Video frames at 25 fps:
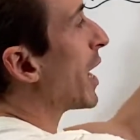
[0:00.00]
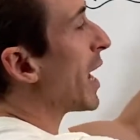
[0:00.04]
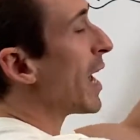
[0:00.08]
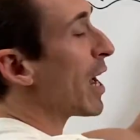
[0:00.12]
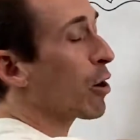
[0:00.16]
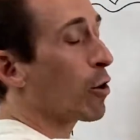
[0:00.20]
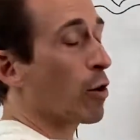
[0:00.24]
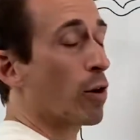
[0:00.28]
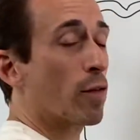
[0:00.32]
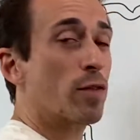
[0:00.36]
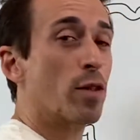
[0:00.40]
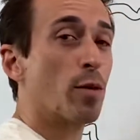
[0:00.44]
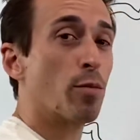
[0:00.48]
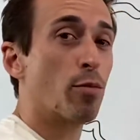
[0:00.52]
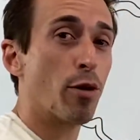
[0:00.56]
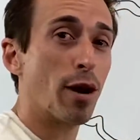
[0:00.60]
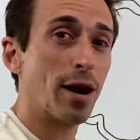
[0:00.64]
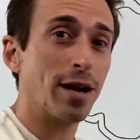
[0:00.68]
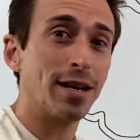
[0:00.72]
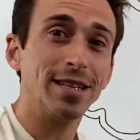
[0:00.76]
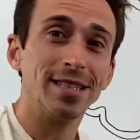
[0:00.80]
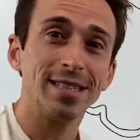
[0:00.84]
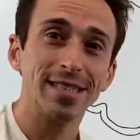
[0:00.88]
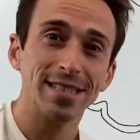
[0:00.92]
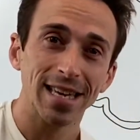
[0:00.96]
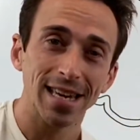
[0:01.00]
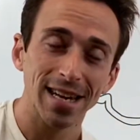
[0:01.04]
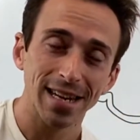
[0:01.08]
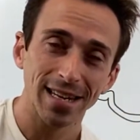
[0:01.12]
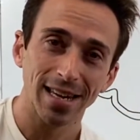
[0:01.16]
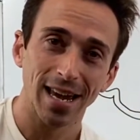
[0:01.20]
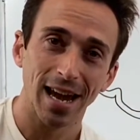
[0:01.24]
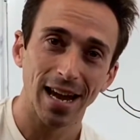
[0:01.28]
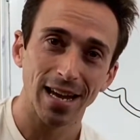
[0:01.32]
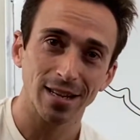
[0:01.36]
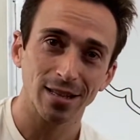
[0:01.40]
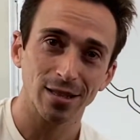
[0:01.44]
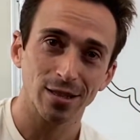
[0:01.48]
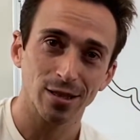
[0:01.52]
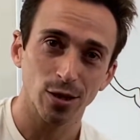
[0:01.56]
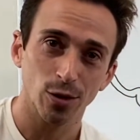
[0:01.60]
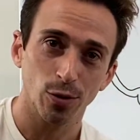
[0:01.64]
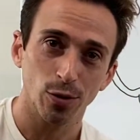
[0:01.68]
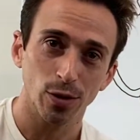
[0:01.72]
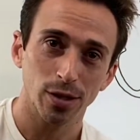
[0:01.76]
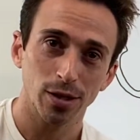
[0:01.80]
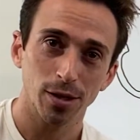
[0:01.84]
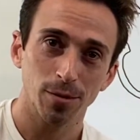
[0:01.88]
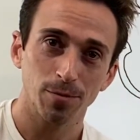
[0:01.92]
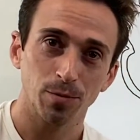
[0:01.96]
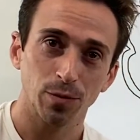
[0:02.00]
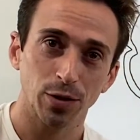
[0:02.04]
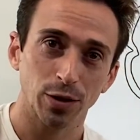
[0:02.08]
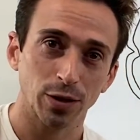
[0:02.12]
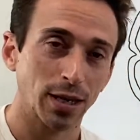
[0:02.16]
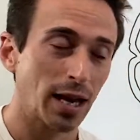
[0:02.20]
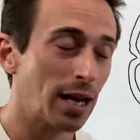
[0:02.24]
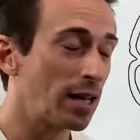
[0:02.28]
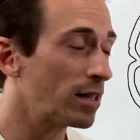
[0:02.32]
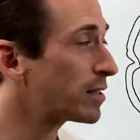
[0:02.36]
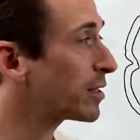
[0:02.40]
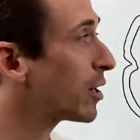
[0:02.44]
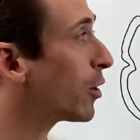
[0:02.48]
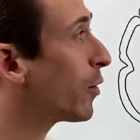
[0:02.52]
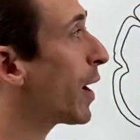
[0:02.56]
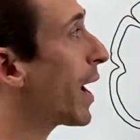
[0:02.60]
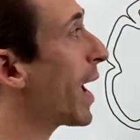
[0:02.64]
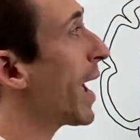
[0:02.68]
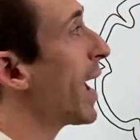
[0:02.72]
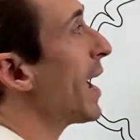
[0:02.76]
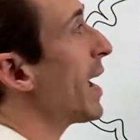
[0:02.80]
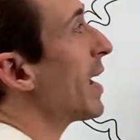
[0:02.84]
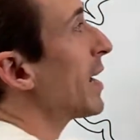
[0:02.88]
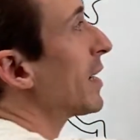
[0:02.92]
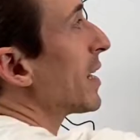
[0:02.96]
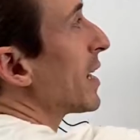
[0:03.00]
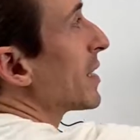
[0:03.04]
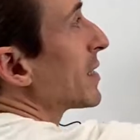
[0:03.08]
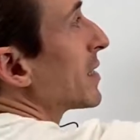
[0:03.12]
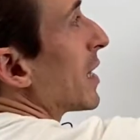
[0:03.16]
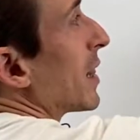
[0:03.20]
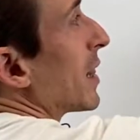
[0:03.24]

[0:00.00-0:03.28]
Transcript: area of the brain is dedicated to it. Okay, so our hand has a